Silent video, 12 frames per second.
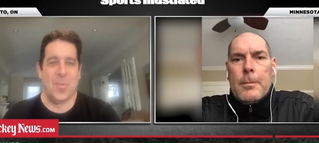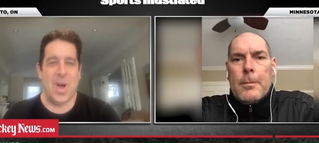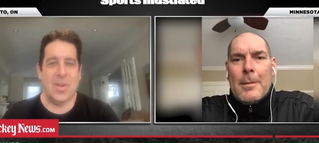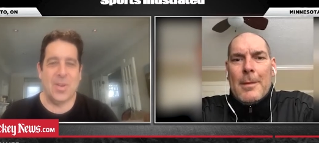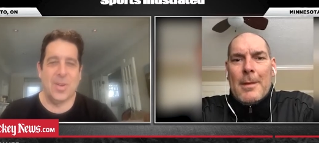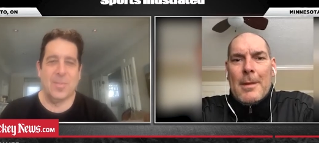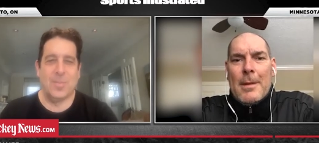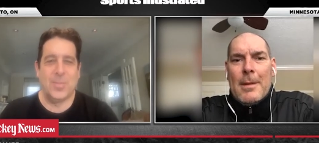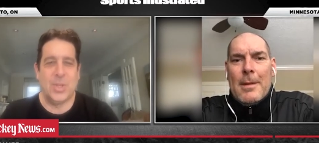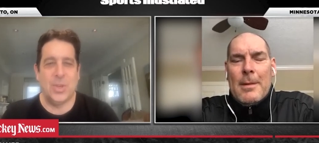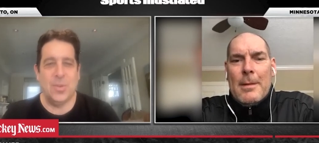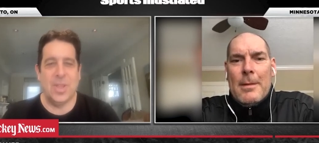Speaker 1: Welcome
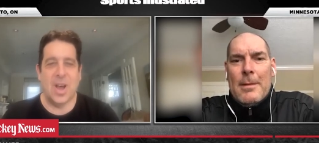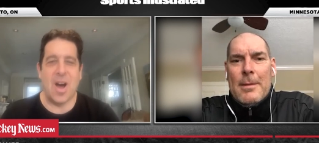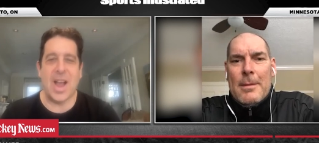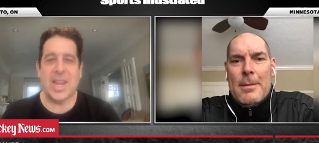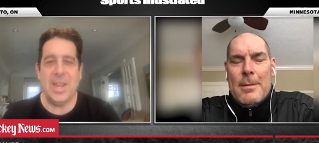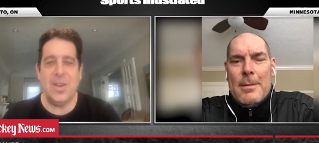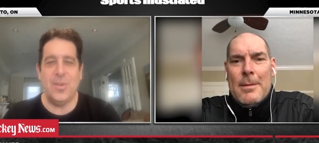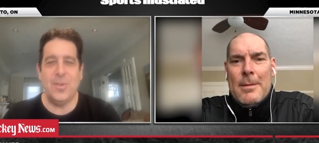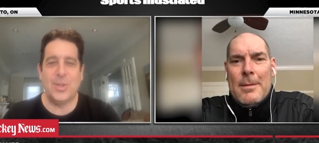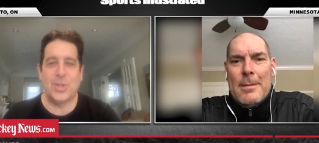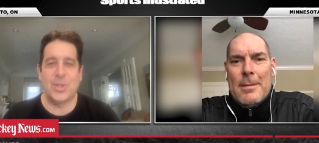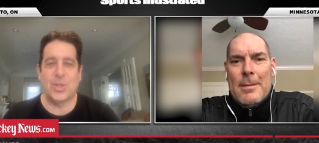to the Hockey
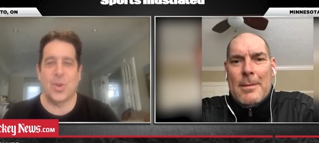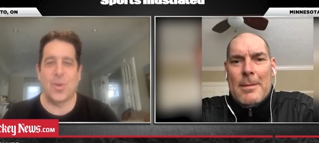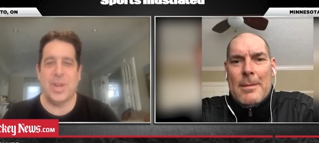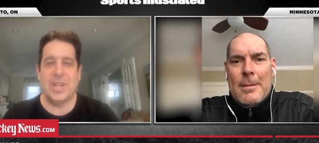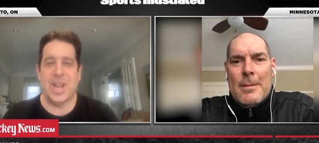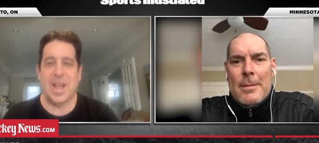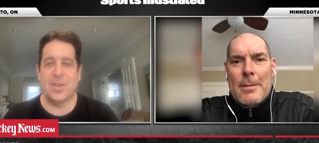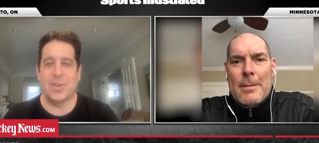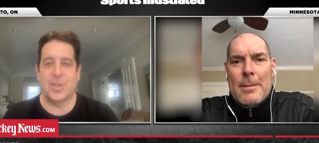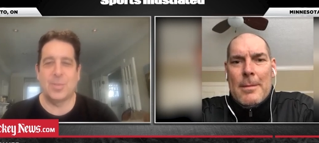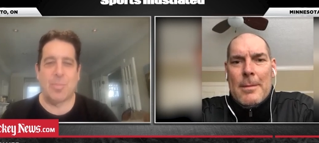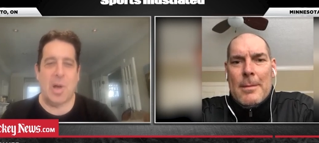News
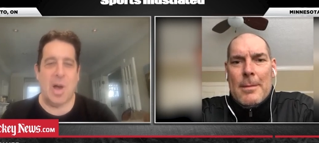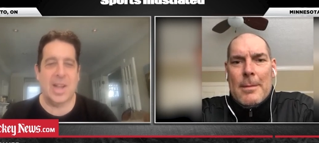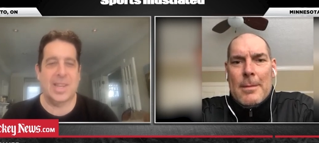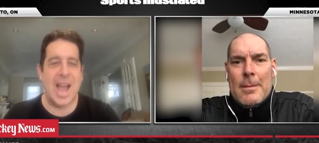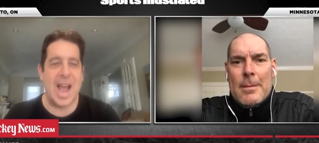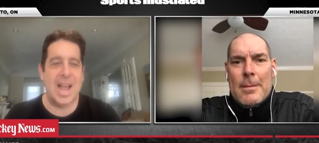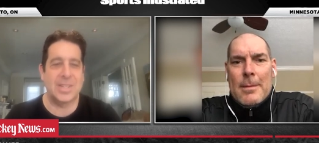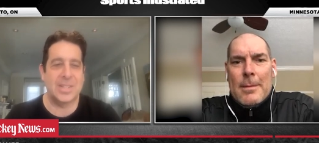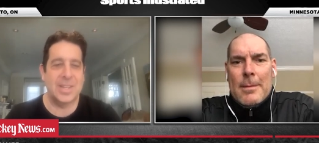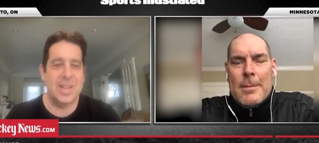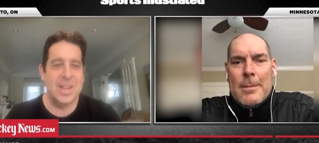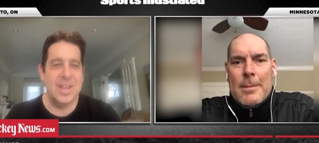Storytellers
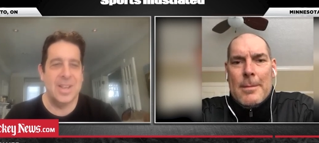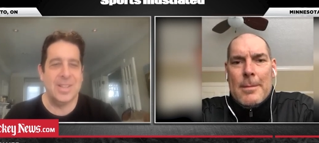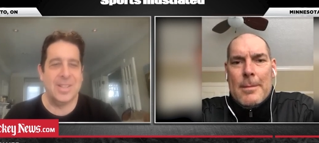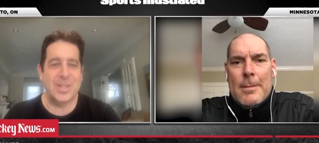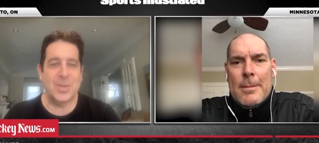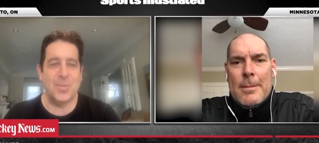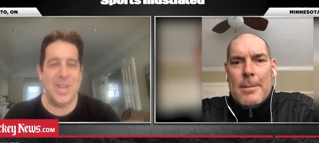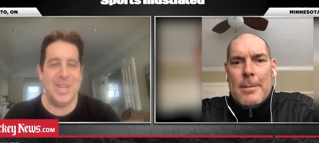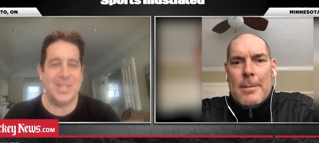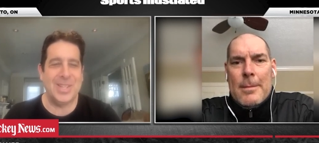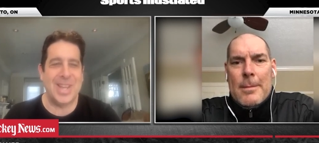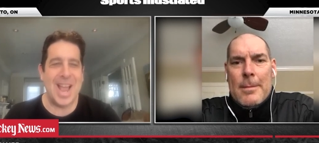Podcast. This
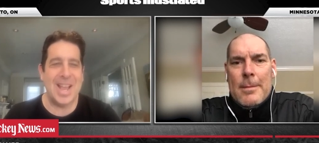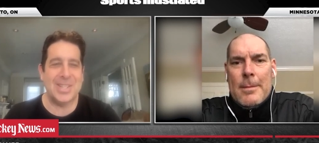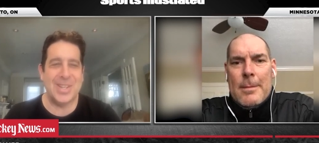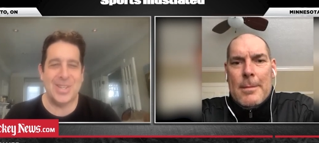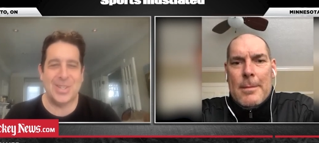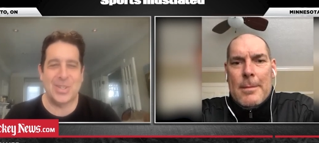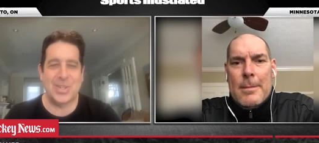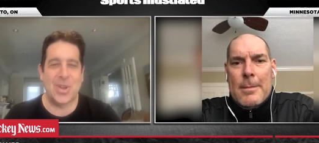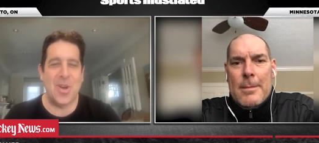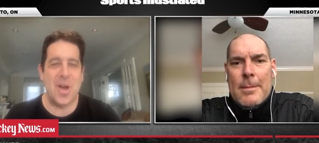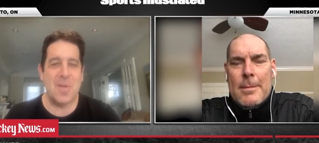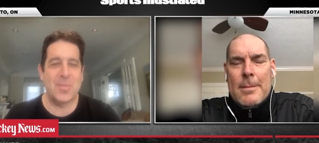week's guest is
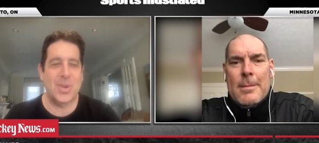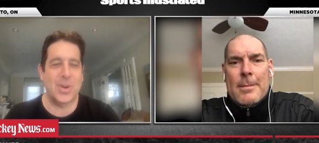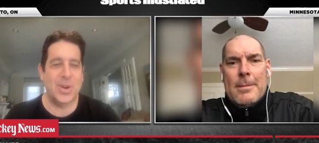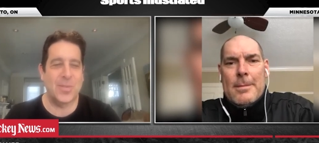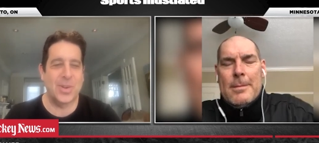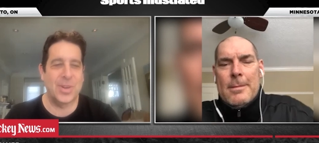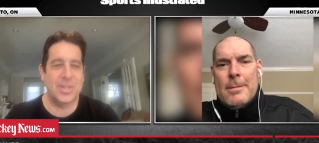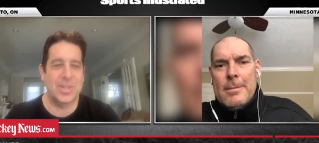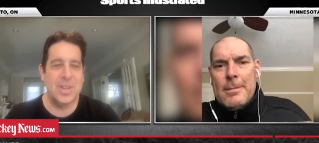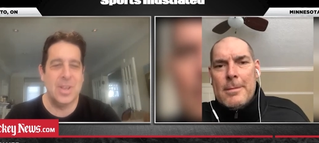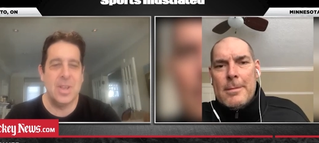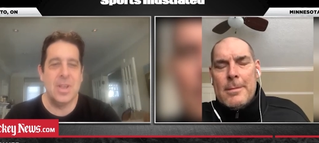Tom
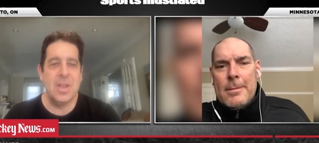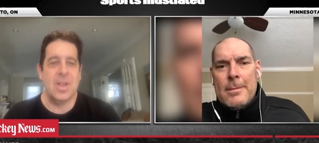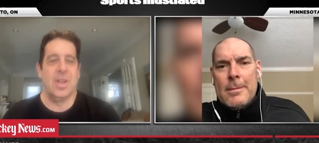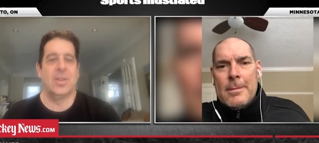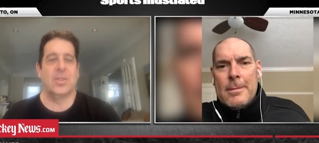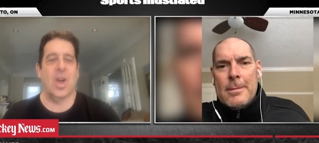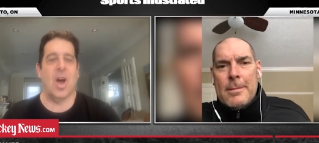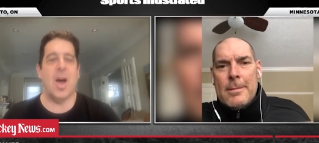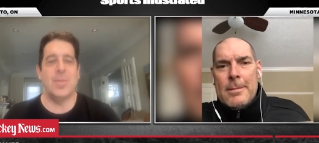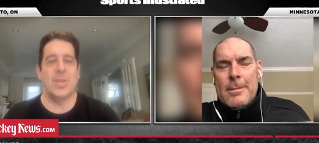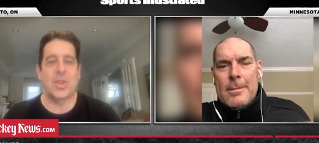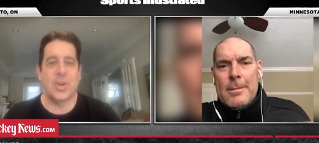Kurvers.
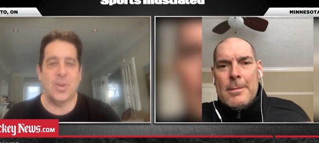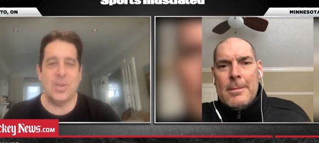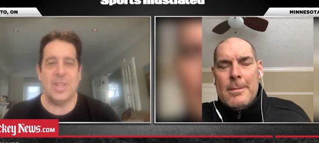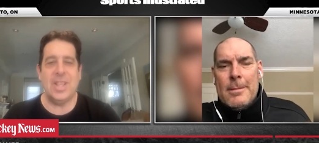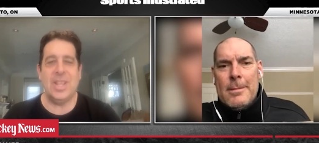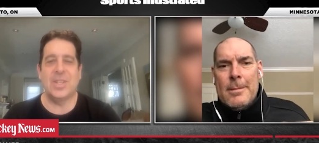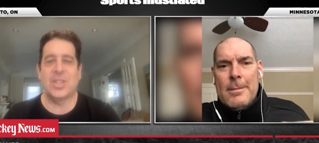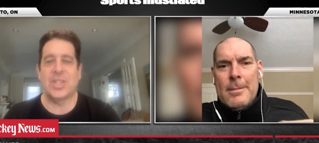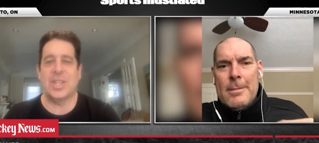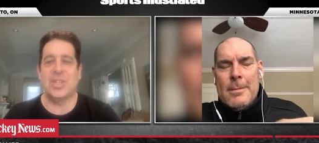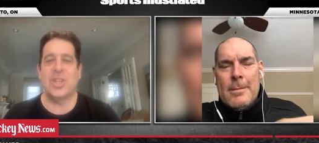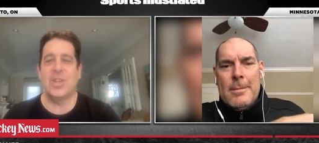Tom is currently the
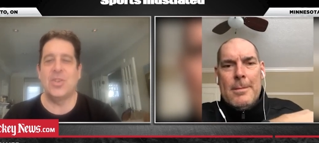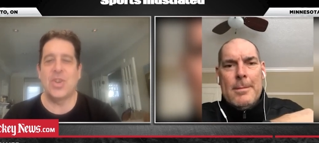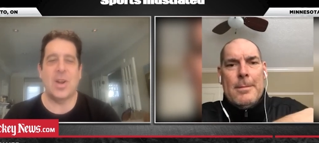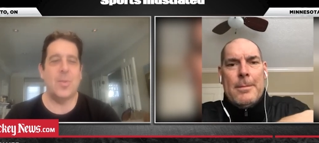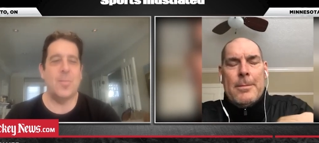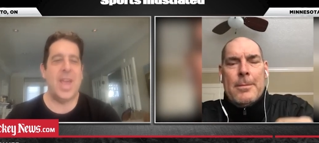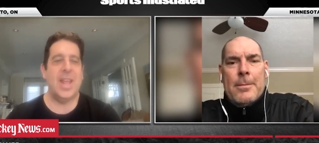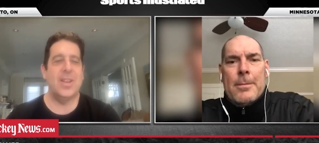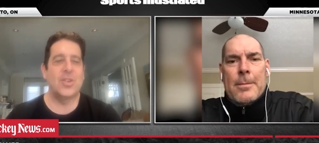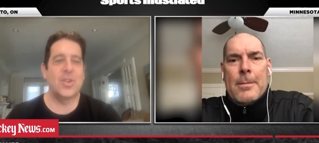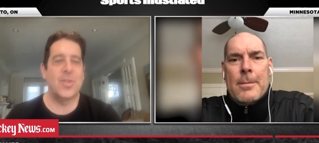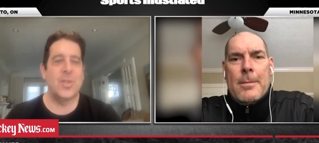assistant general
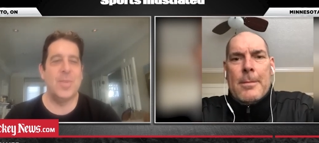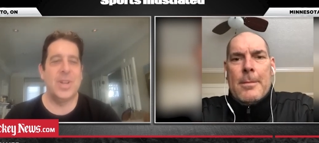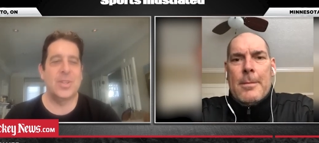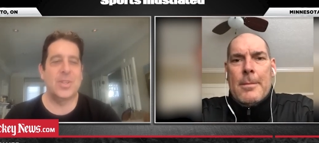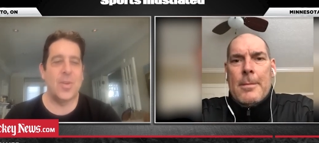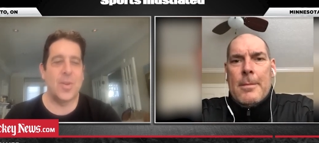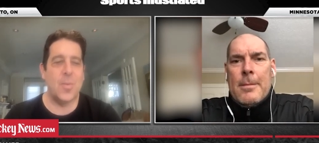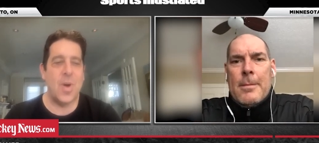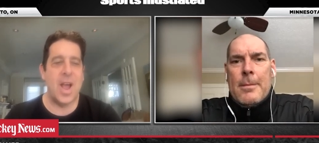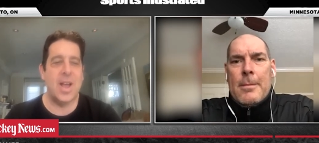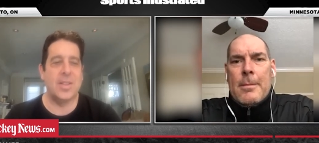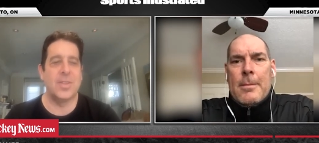manager of the Minnesota
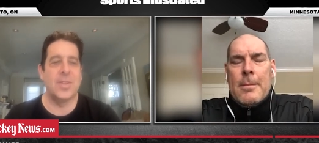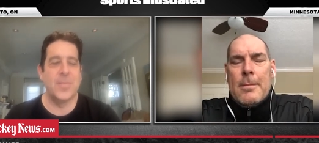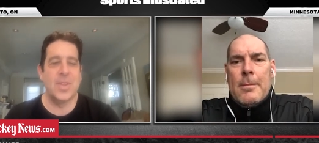Wild,